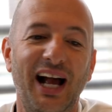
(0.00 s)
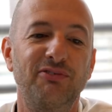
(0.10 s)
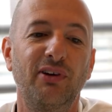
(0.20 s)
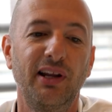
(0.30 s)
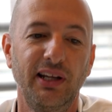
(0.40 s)

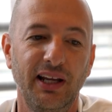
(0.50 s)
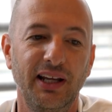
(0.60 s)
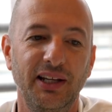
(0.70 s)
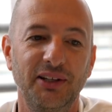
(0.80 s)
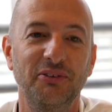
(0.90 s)

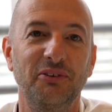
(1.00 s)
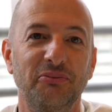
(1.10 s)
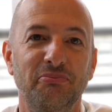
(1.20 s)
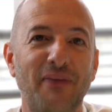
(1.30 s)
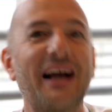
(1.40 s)
heavily
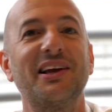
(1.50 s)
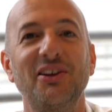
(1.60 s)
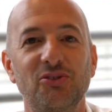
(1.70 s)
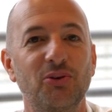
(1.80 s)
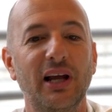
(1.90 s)
in
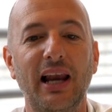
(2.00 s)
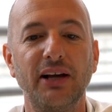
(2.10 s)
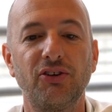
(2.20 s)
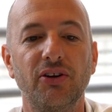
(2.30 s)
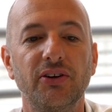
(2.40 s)
Macri's
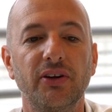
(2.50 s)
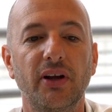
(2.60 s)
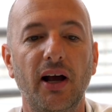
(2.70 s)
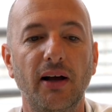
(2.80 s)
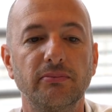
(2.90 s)
re-election
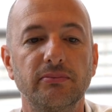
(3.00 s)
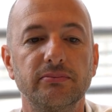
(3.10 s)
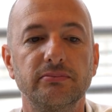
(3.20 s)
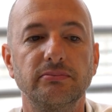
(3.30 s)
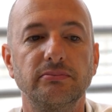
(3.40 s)

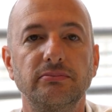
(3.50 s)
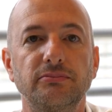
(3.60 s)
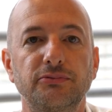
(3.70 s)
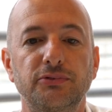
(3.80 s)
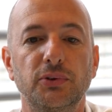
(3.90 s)

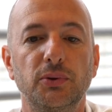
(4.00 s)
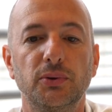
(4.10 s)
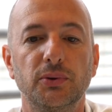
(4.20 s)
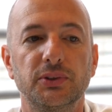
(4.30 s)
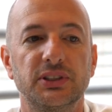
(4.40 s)

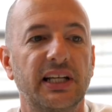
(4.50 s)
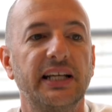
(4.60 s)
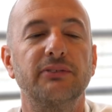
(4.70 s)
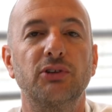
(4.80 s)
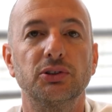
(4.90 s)
for the
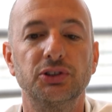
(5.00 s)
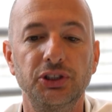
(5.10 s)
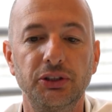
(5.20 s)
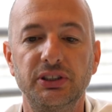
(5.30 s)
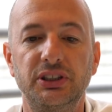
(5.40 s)
sake of
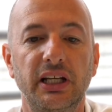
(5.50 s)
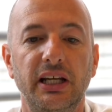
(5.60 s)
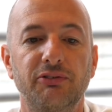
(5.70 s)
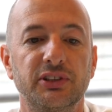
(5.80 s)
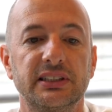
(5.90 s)

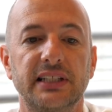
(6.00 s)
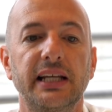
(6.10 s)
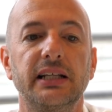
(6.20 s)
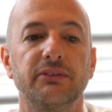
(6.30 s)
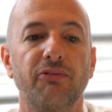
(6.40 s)
continuity, for the
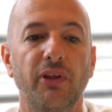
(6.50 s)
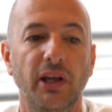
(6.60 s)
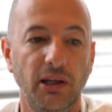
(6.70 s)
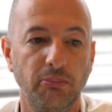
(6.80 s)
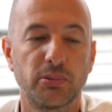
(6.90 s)
sake of
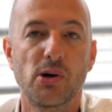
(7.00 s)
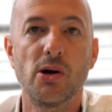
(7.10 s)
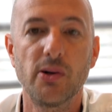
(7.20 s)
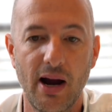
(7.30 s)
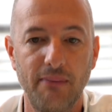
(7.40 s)
the
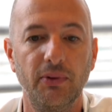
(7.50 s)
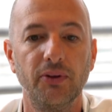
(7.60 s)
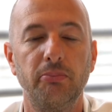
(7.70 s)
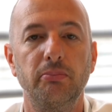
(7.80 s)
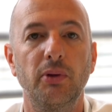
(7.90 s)
program
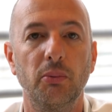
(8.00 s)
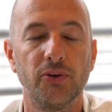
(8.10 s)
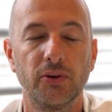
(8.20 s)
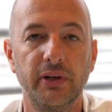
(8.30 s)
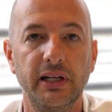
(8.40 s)
that
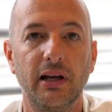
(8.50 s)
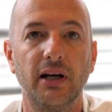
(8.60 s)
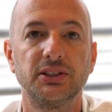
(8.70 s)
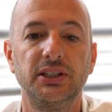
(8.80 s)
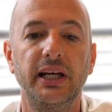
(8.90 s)
was agreed
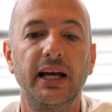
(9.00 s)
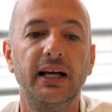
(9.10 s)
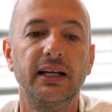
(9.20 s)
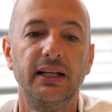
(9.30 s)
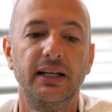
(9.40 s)
last
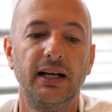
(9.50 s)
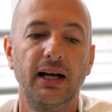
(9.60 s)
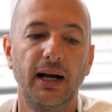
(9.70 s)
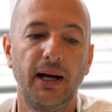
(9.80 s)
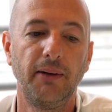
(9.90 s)
year.
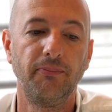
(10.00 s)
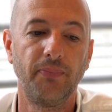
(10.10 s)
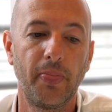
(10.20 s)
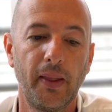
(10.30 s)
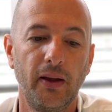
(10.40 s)

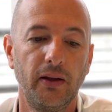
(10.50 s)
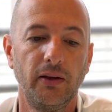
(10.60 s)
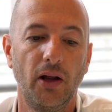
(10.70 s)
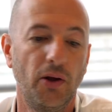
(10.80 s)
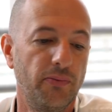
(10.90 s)

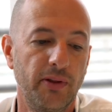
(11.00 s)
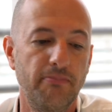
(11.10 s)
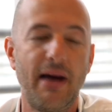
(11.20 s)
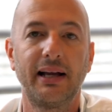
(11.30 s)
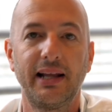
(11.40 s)
The
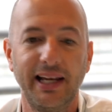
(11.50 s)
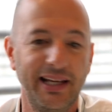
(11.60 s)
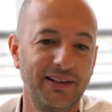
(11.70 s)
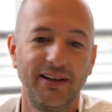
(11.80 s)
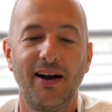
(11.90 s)

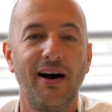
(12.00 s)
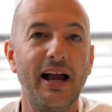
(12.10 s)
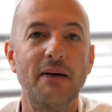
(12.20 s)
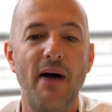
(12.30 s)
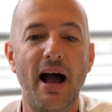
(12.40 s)
Macri
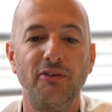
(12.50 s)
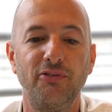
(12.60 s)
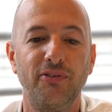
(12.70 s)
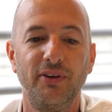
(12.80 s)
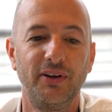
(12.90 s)
IMF
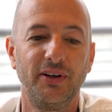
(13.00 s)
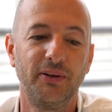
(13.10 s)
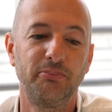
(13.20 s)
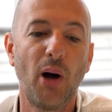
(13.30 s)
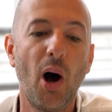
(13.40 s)

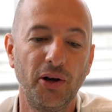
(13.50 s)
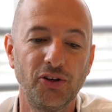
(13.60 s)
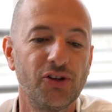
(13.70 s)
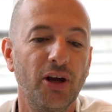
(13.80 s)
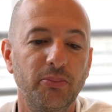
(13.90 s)

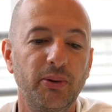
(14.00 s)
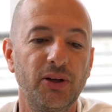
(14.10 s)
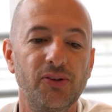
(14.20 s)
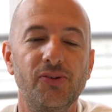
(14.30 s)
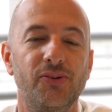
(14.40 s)
partnership
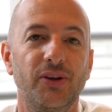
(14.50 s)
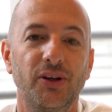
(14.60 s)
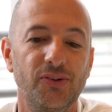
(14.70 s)
is